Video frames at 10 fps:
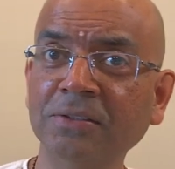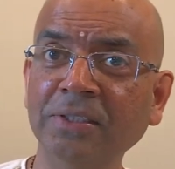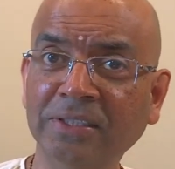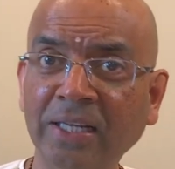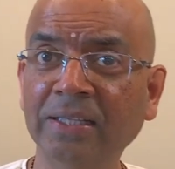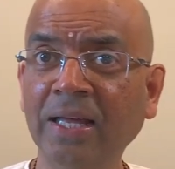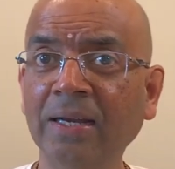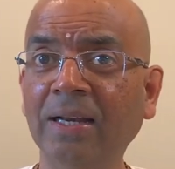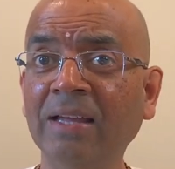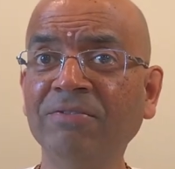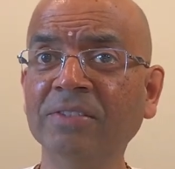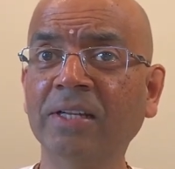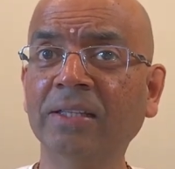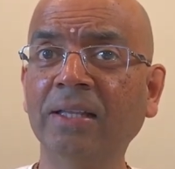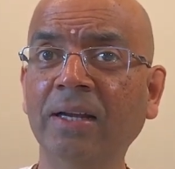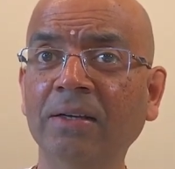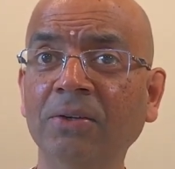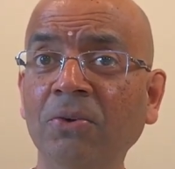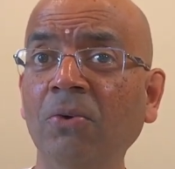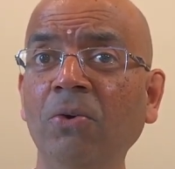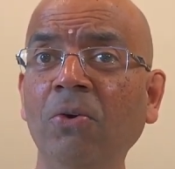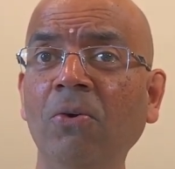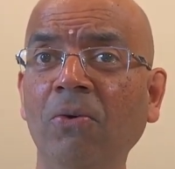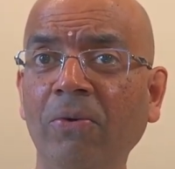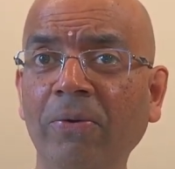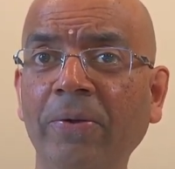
It's like that. Life is like that. You don't know.